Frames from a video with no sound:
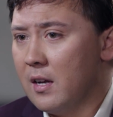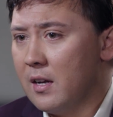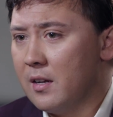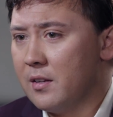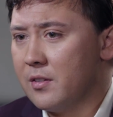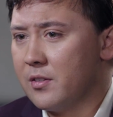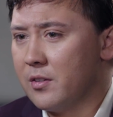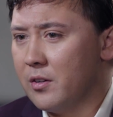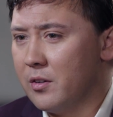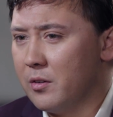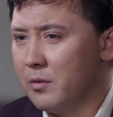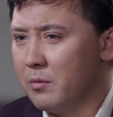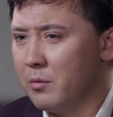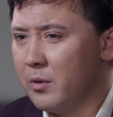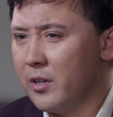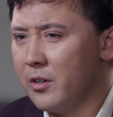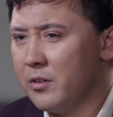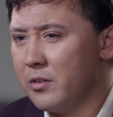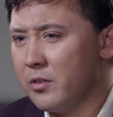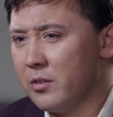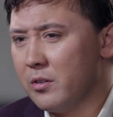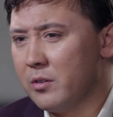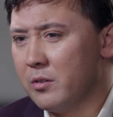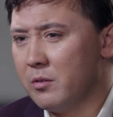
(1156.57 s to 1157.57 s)
So were you
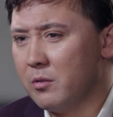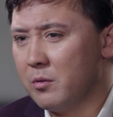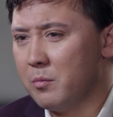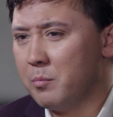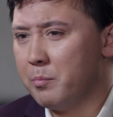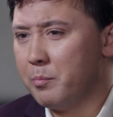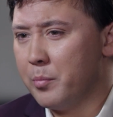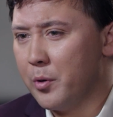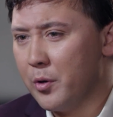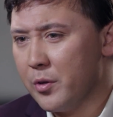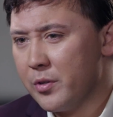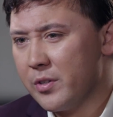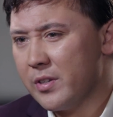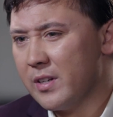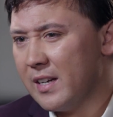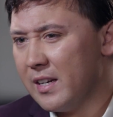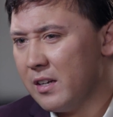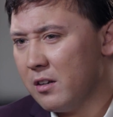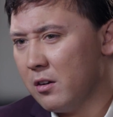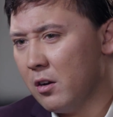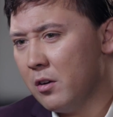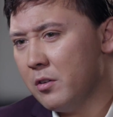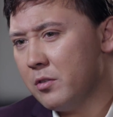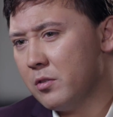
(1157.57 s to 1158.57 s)
two personally
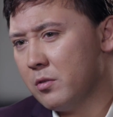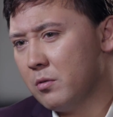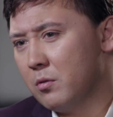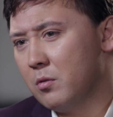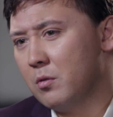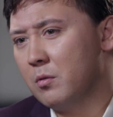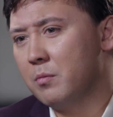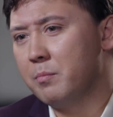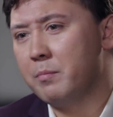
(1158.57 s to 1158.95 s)
close or